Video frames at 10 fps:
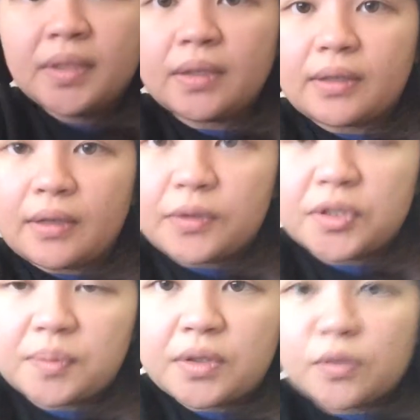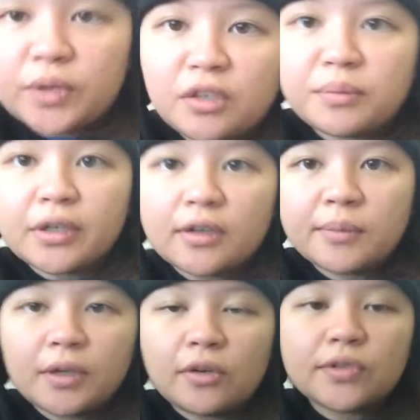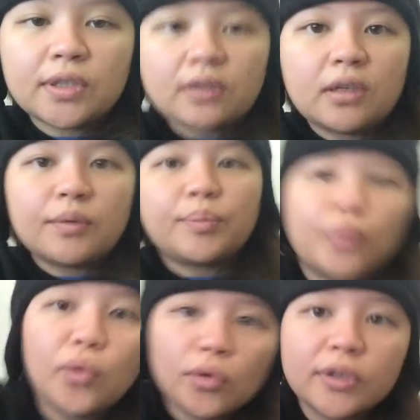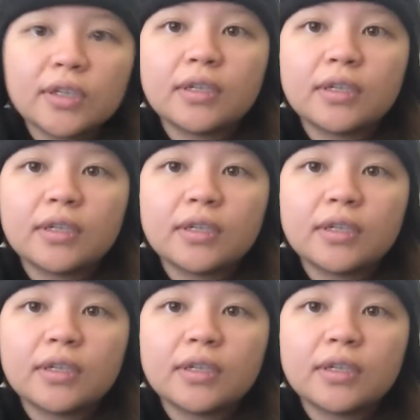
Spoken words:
like, I would just be swinging my arm and all of a sudden I would pull it